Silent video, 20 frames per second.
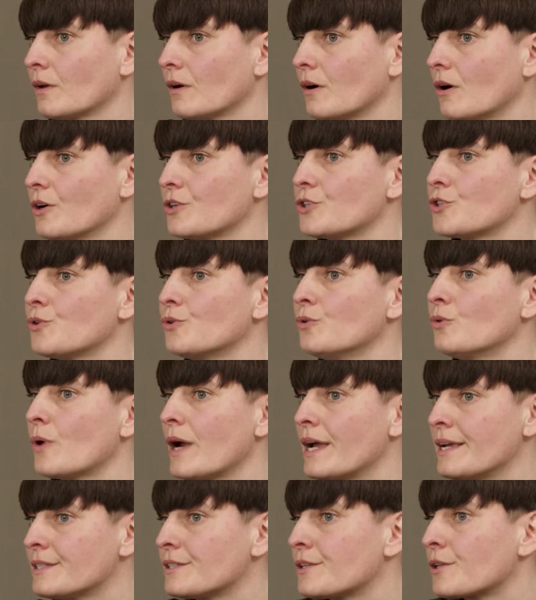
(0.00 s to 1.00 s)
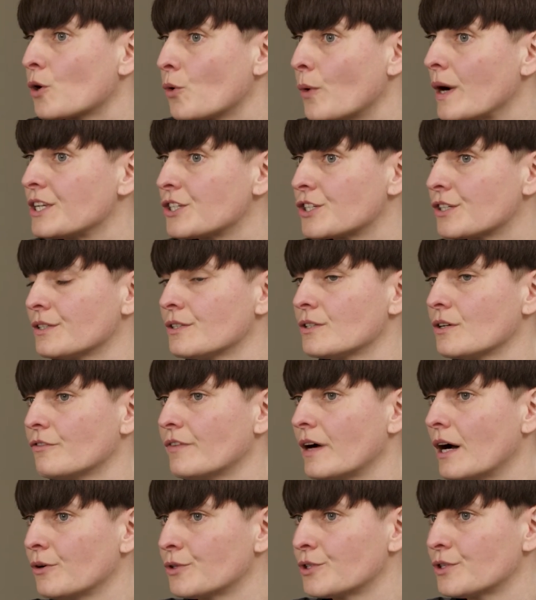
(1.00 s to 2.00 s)
or to raise the questions of
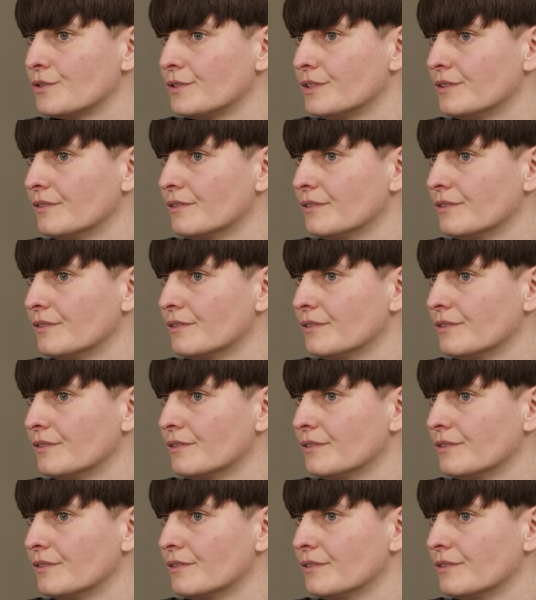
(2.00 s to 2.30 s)
how to